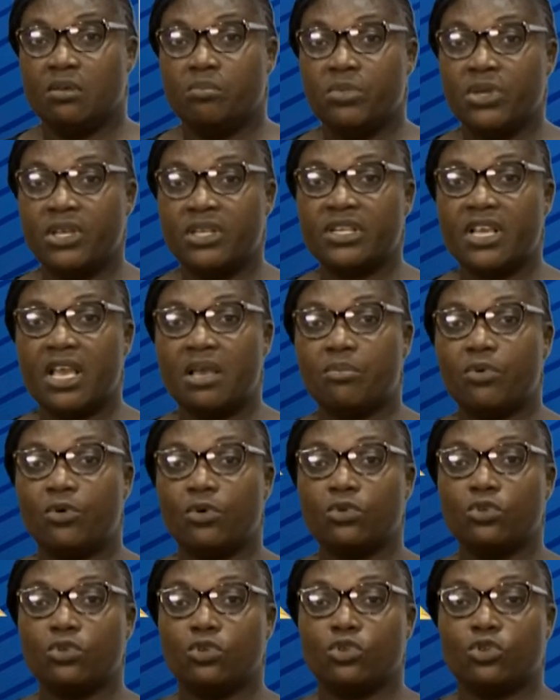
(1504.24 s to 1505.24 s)
Being
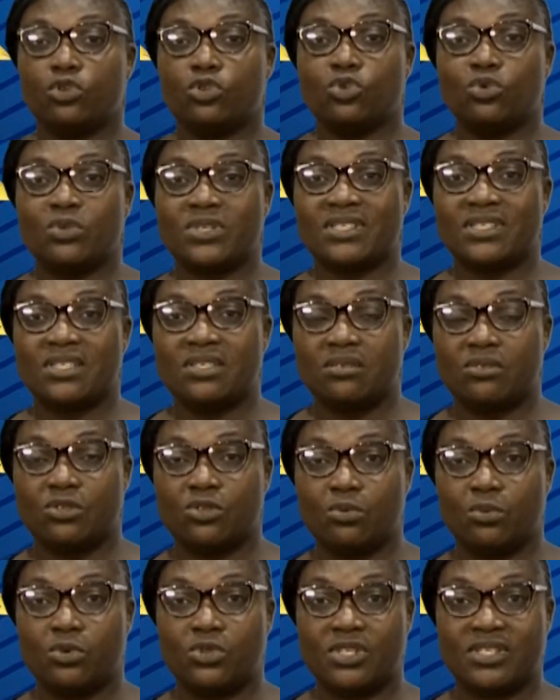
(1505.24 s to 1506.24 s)
able
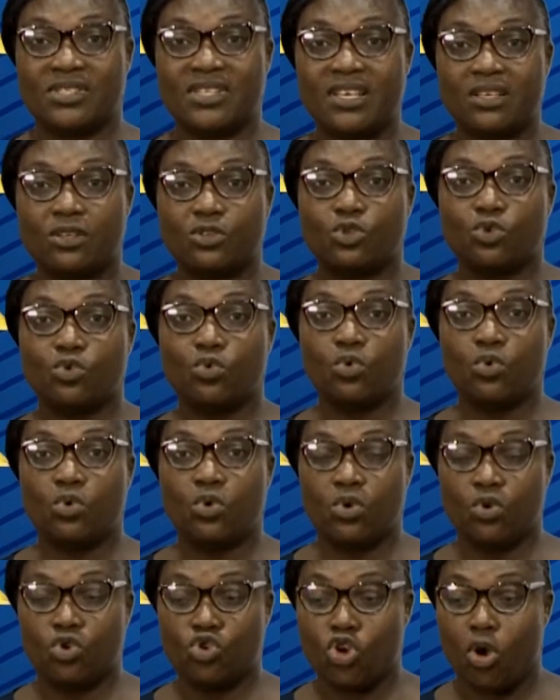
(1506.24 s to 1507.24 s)
to stick to
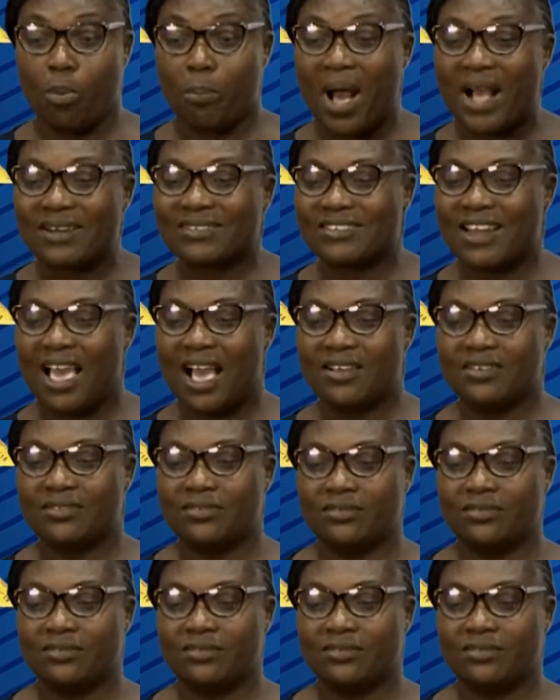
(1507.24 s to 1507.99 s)
your partner.